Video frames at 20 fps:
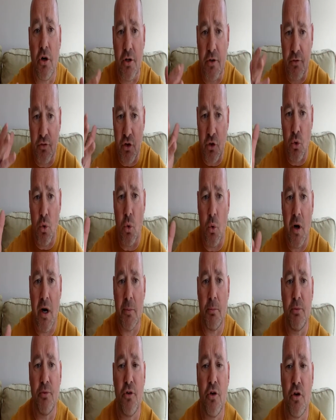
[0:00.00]
kind of caught
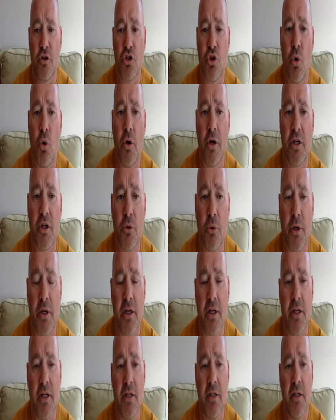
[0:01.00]
up with hers quite
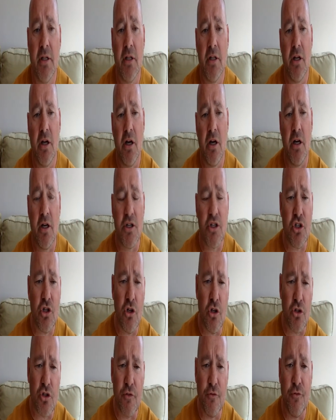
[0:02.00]
quickly. So
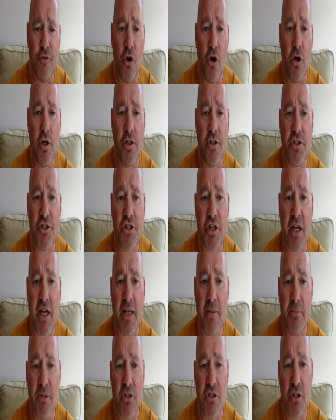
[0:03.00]
lots of violence
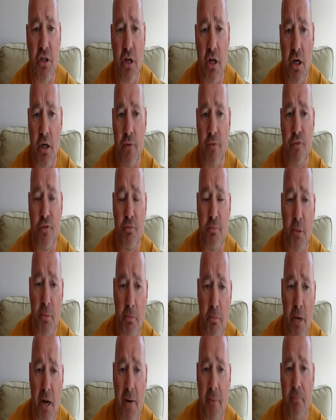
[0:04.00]
came into the home from
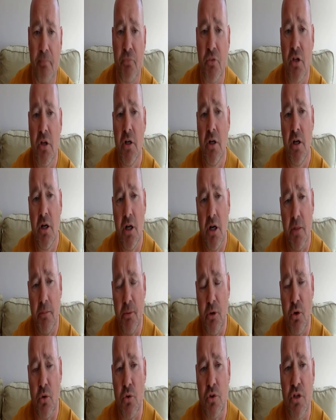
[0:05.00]
my mum,
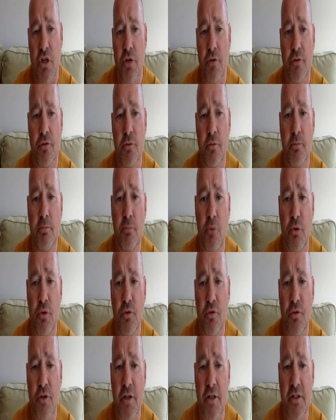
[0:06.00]
but also from
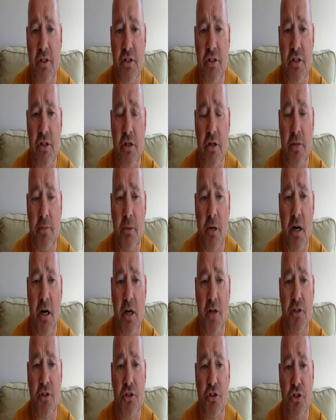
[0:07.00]
boyfriends,
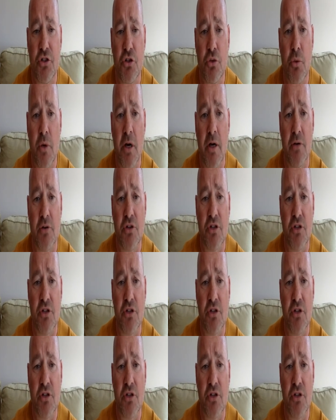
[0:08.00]
partners as well.